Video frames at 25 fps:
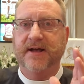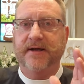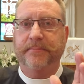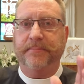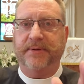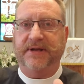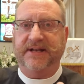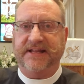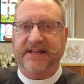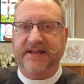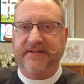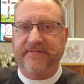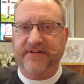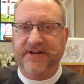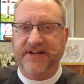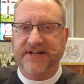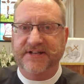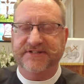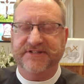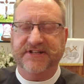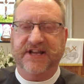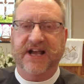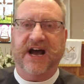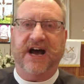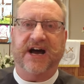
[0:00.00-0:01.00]
But even
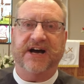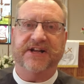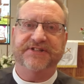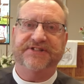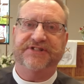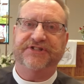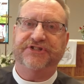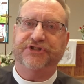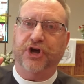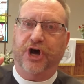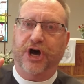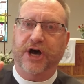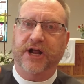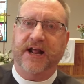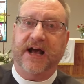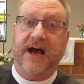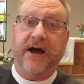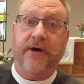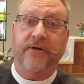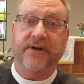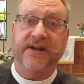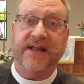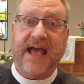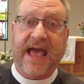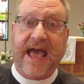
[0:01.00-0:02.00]
as God sought
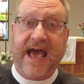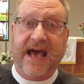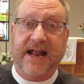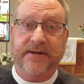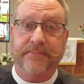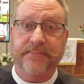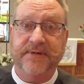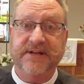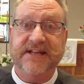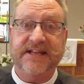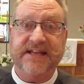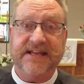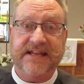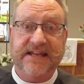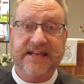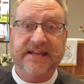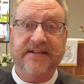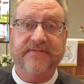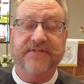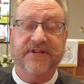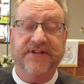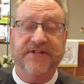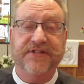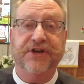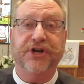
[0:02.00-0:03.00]
out Adam and
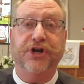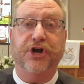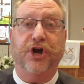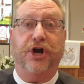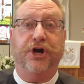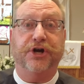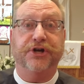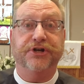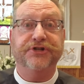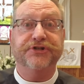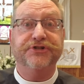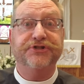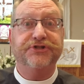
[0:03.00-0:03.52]
Eve in the garden,